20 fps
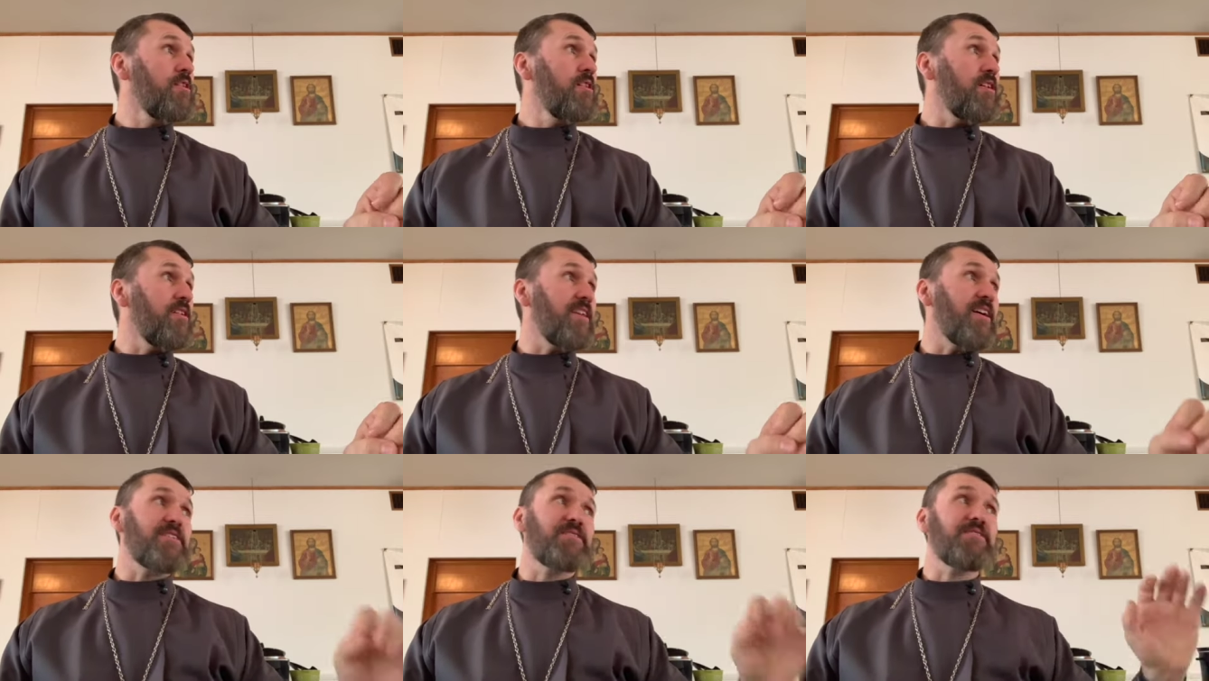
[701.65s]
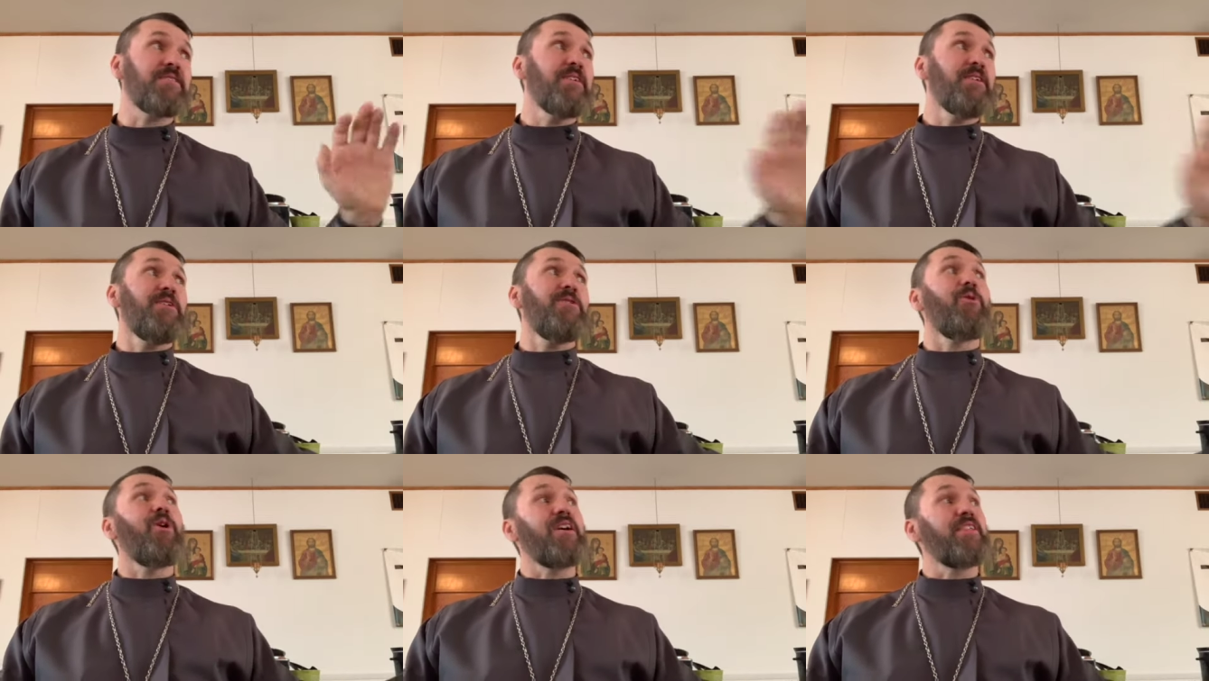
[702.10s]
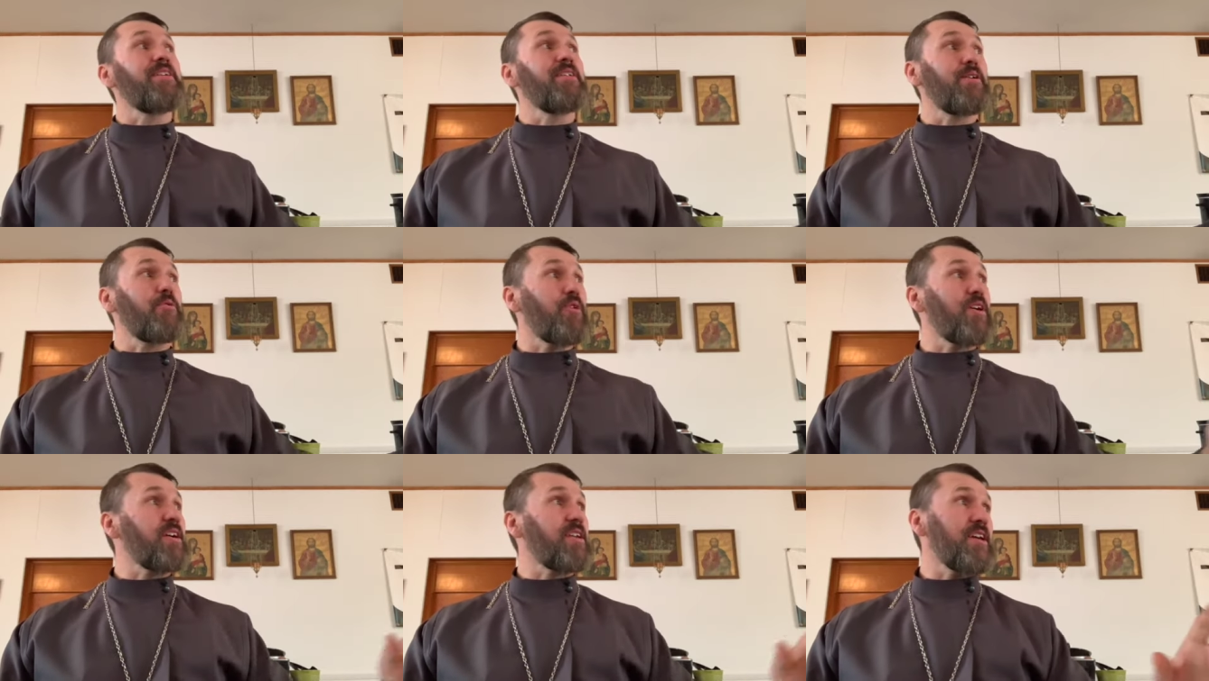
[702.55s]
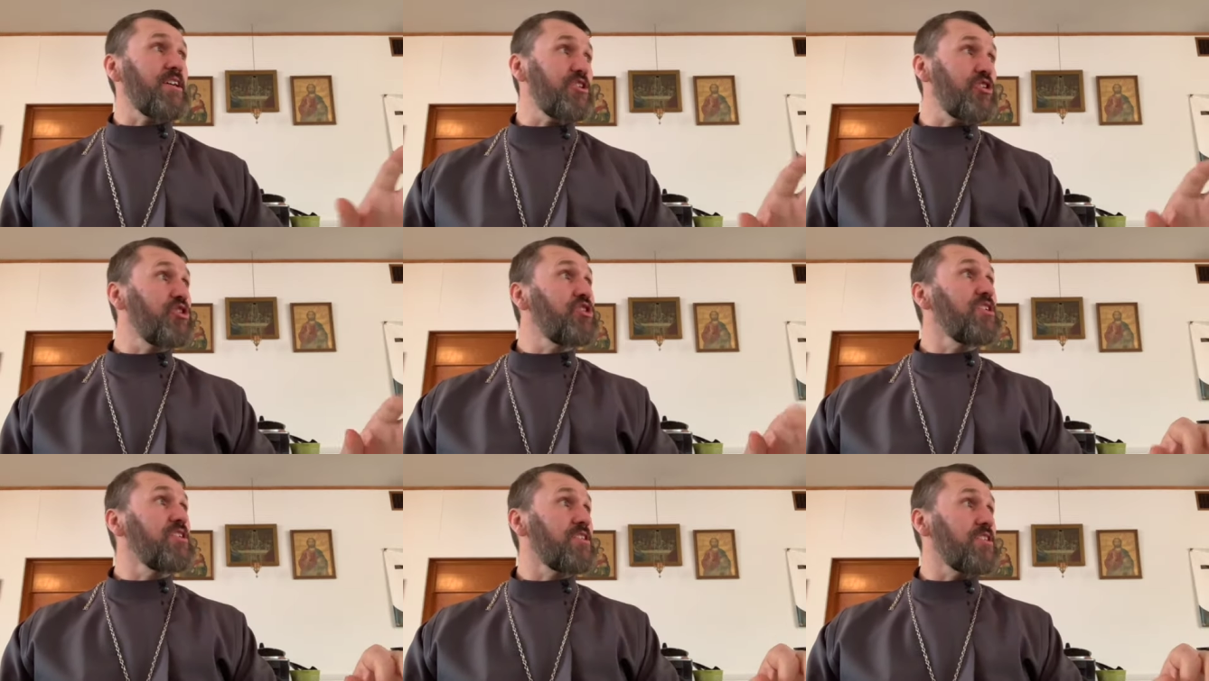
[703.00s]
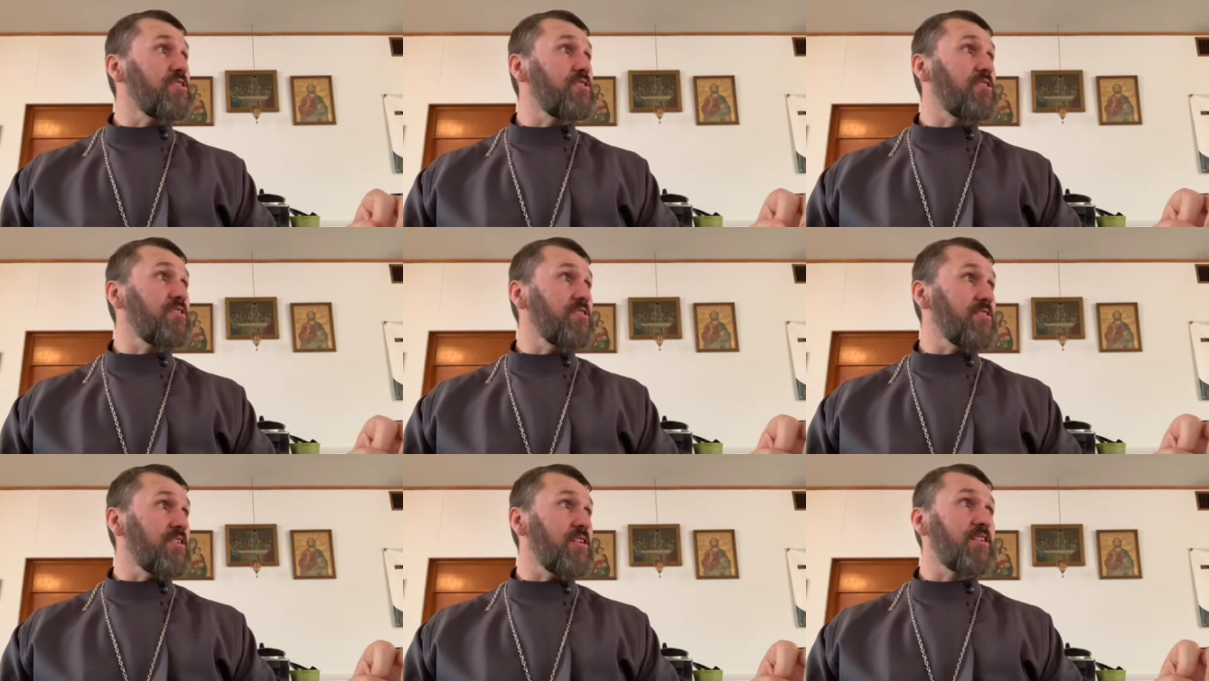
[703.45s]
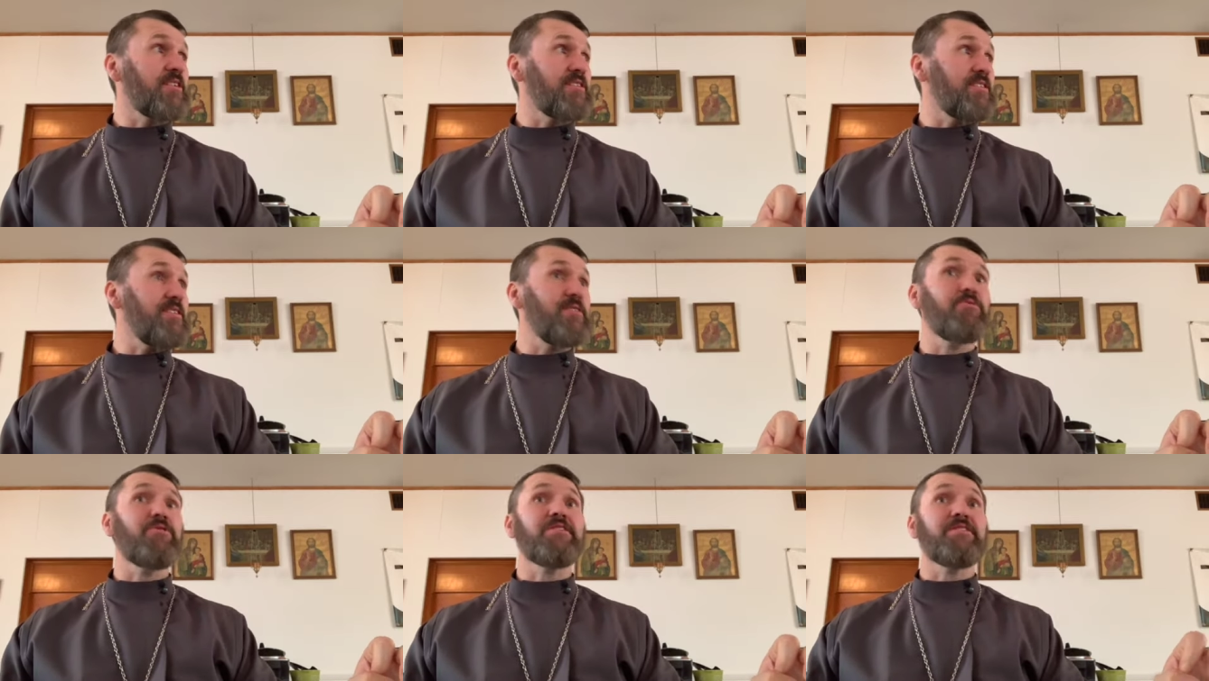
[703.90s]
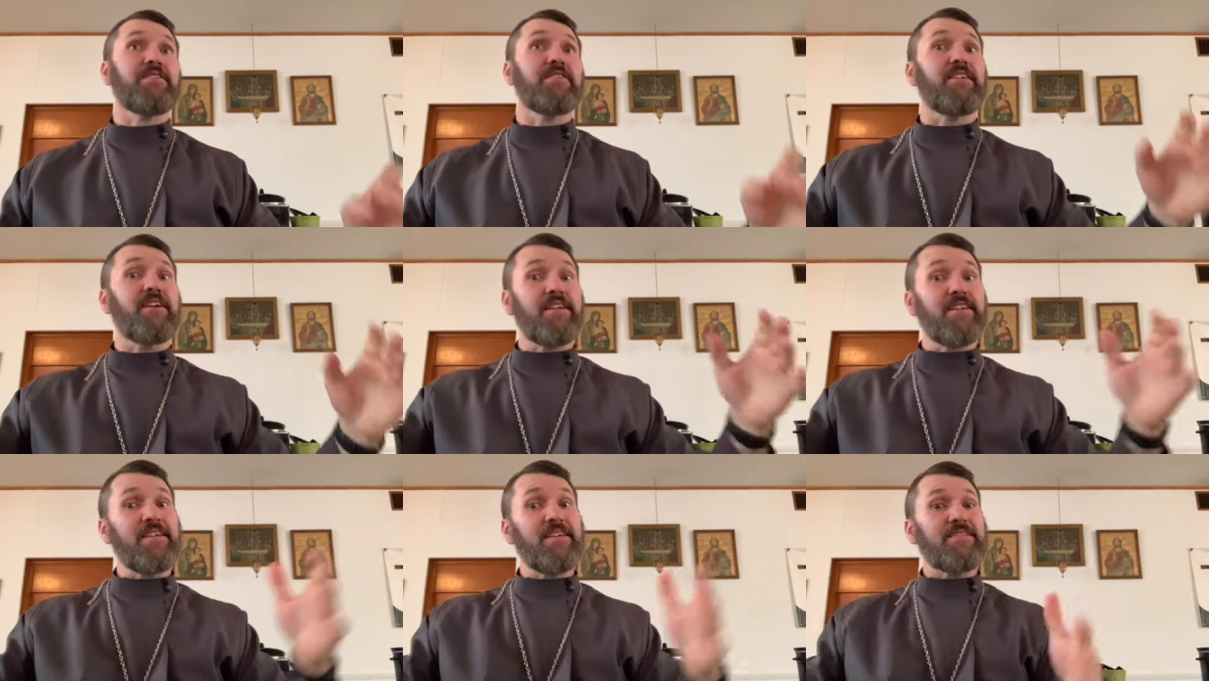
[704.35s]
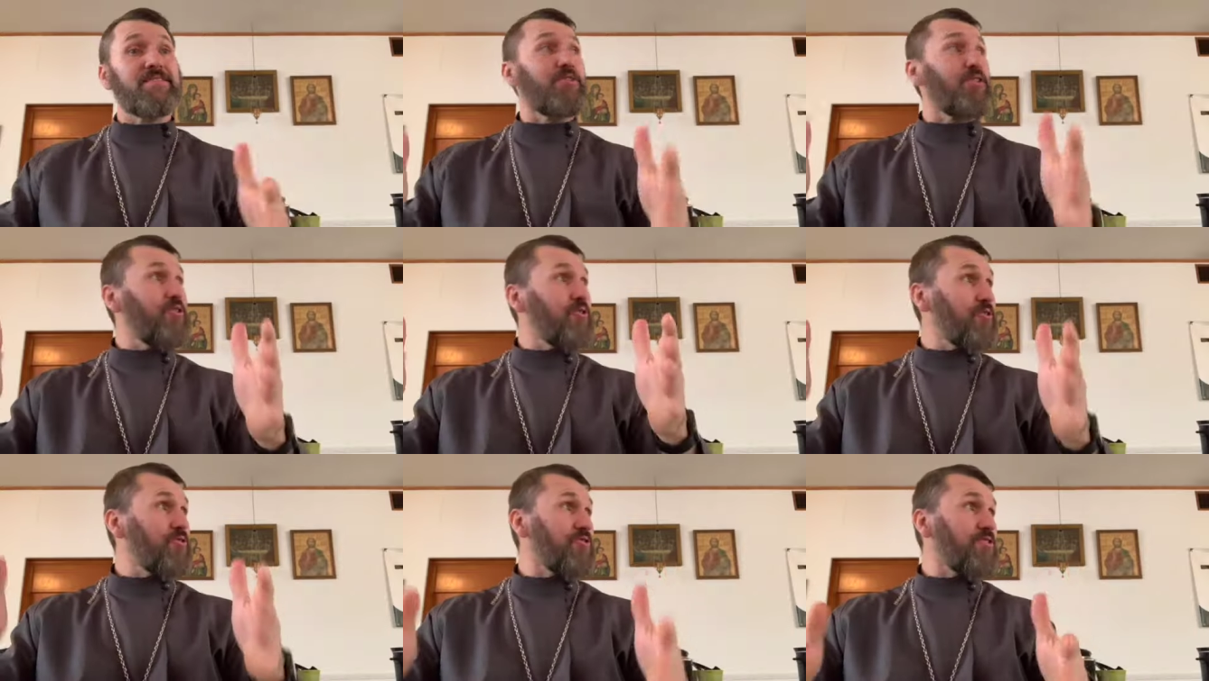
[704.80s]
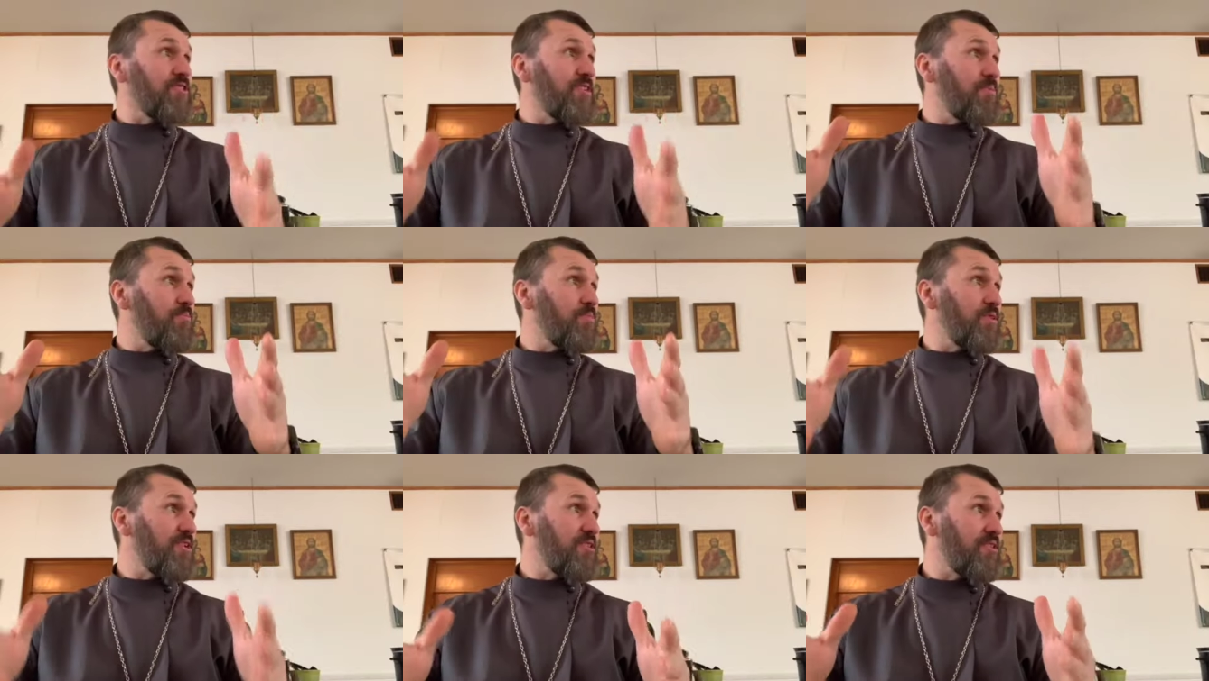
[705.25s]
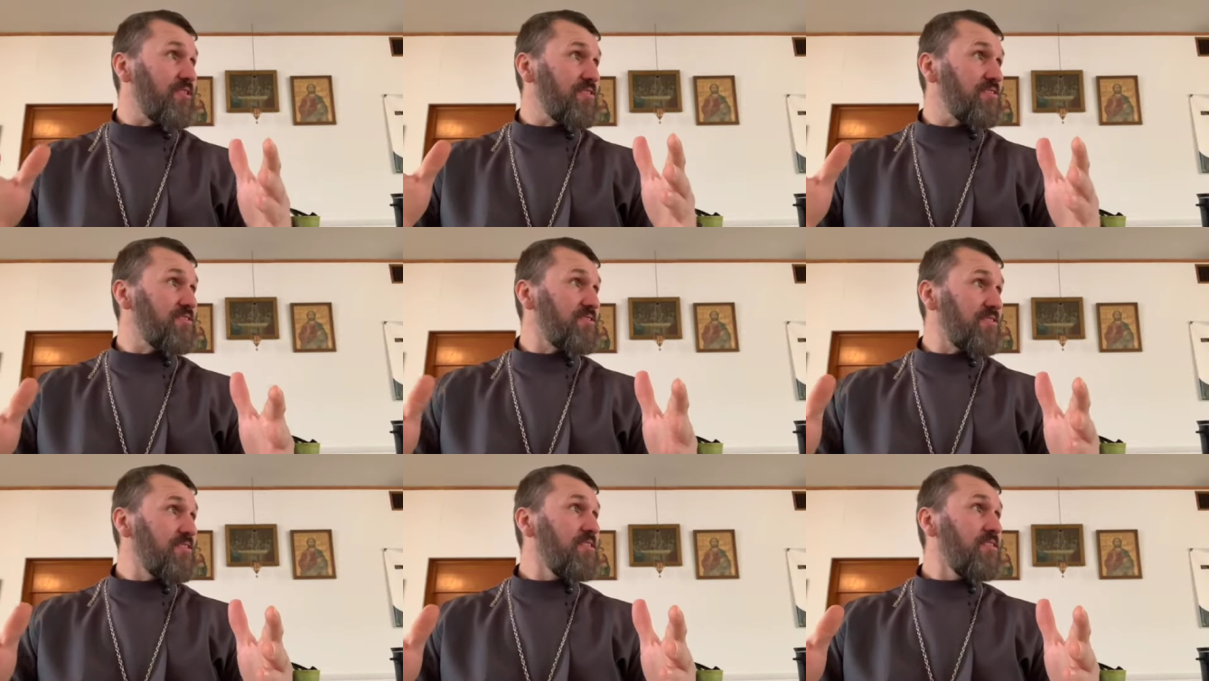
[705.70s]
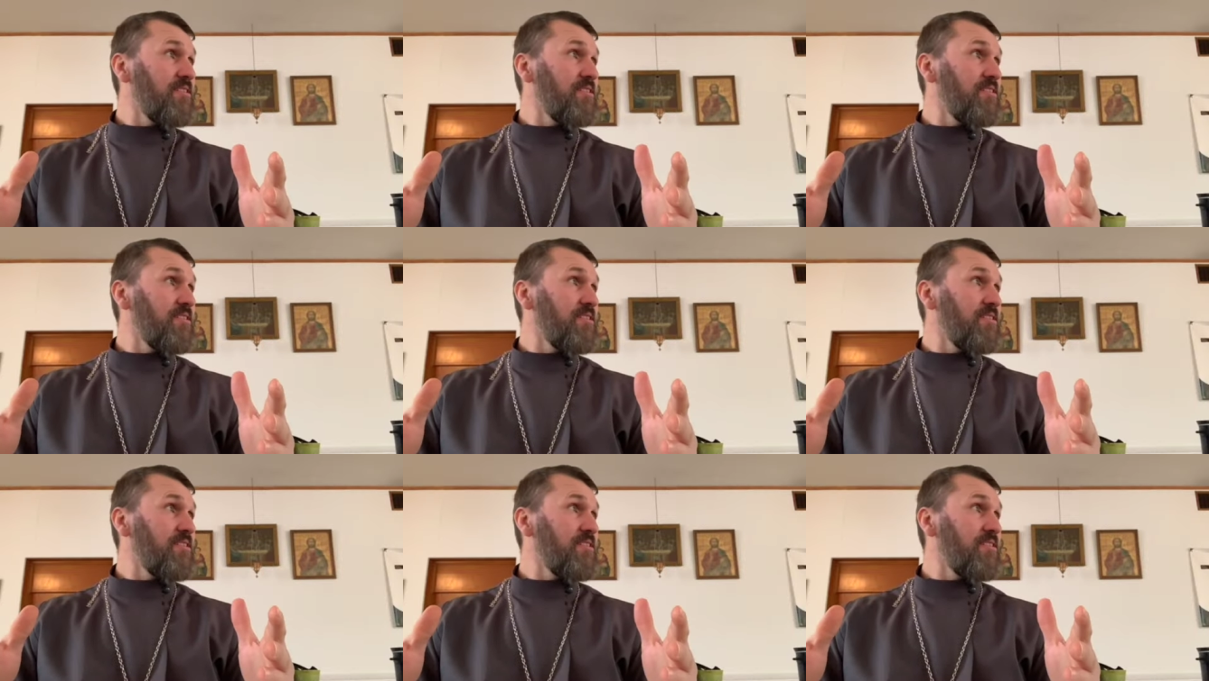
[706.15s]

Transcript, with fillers: And that's why they didn't recognize Jesus all the time, because he wasn't in his earthly appearance